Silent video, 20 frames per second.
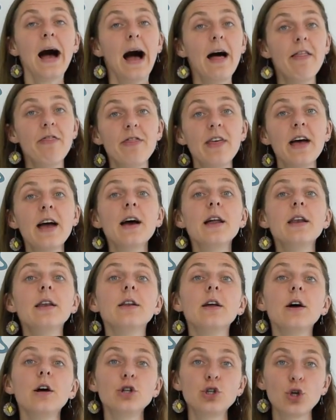and
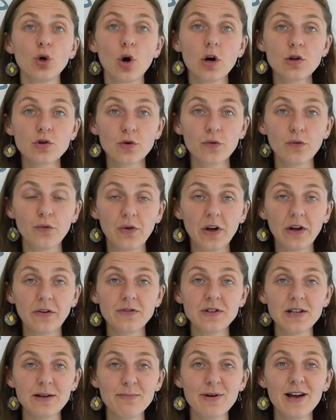then
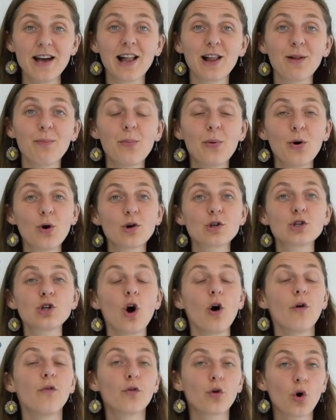250 ml put
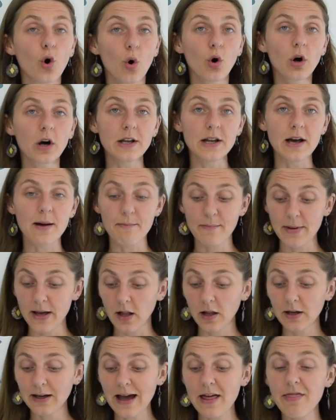of coconut
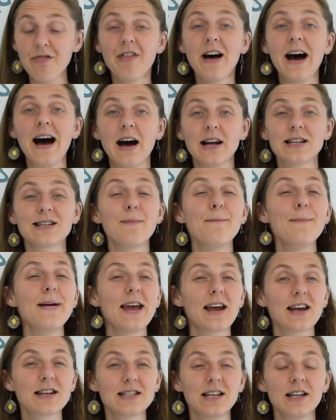milk, and that
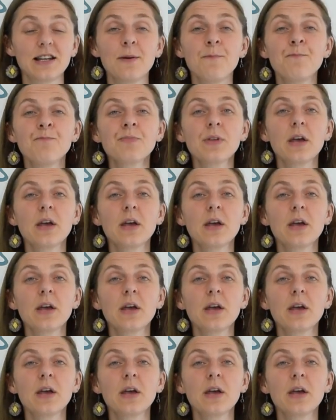makes it,